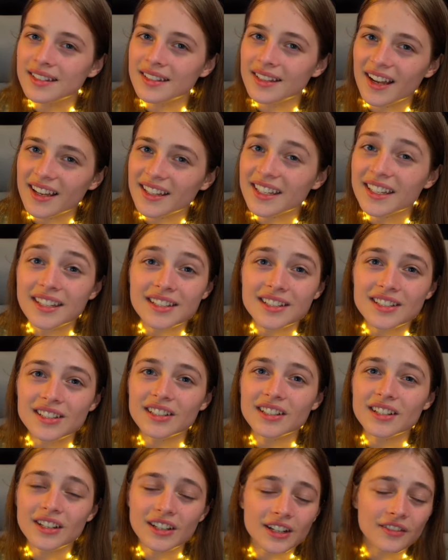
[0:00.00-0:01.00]
I can't
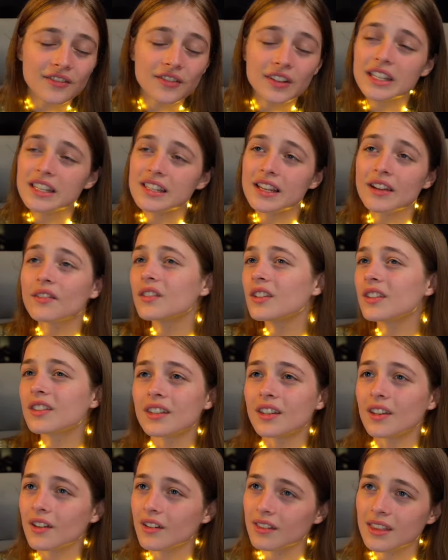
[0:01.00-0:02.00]
uh, fix
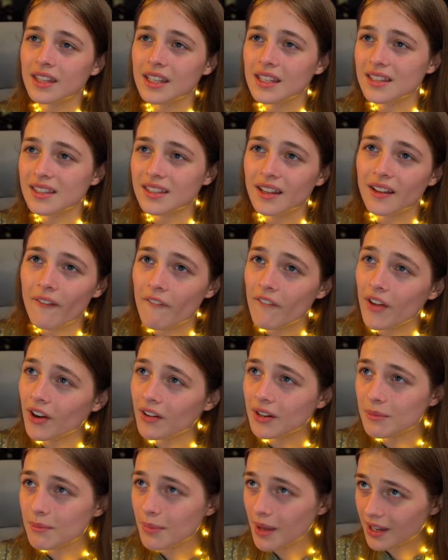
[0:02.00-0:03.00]
everything on this uh,
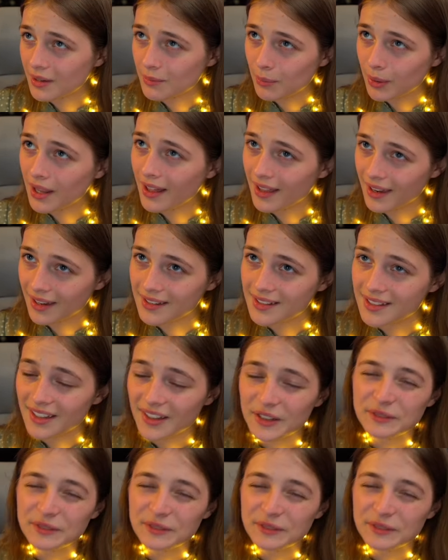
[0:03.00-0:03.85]
very bad planet.